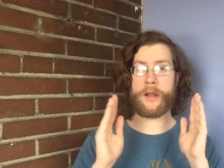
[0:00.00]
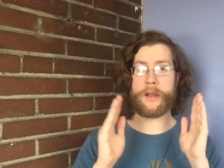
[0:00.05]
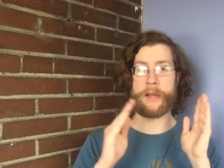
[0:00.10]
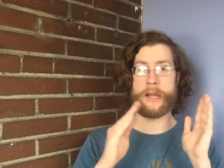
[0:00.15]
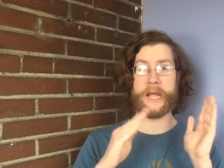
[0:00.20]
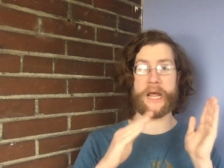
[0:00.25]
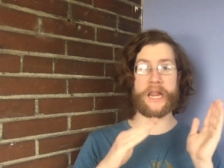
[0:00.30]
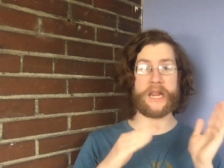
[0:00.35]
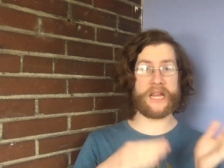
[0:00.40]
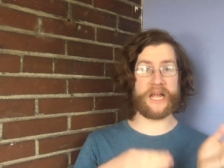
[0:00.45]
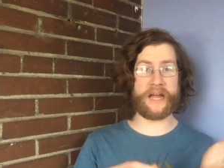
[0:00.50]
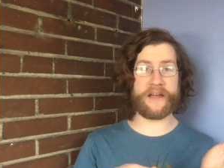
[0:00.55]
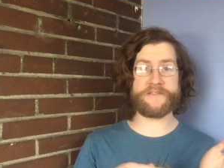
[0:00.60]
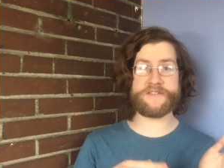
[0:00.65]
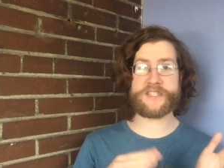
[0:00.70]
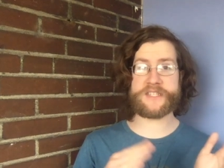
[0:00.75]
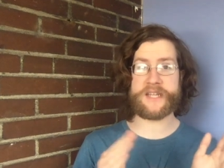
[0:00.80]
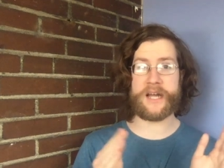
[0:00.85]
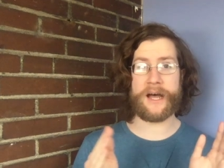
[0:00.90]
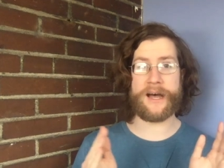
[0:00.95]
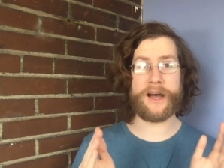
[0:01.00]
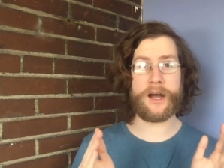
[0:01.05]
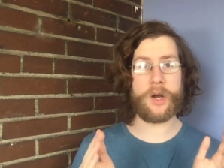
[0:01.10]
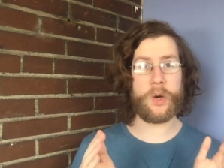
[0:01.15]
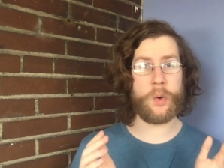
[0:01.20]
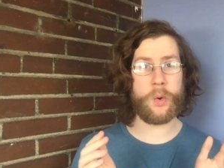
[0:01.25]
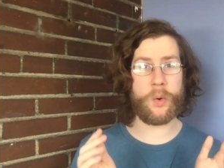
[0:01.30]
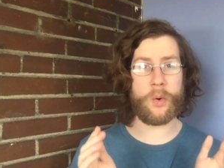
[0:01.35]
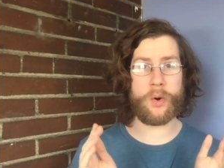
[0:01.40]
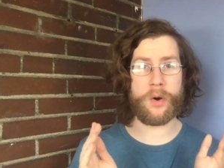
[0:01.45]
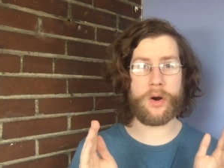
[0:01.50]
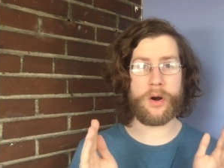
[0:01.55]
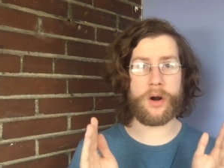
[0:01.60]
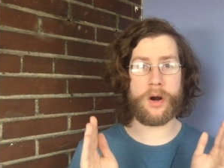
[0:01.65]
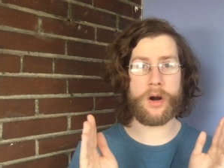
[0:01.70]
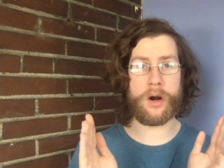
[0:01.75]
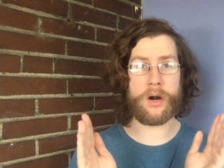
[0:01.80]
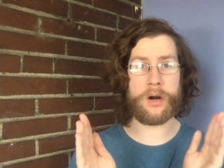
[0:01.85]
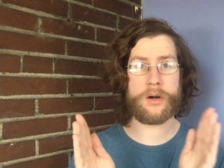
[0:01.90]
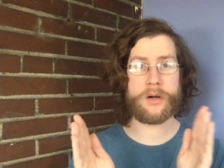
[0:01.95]
like livestock or
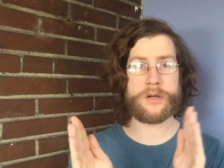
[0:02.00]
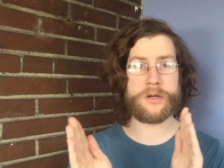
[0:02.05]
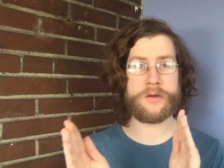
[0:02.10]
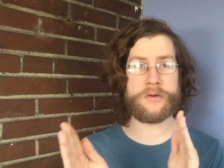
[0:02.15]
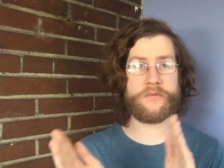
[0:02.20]
our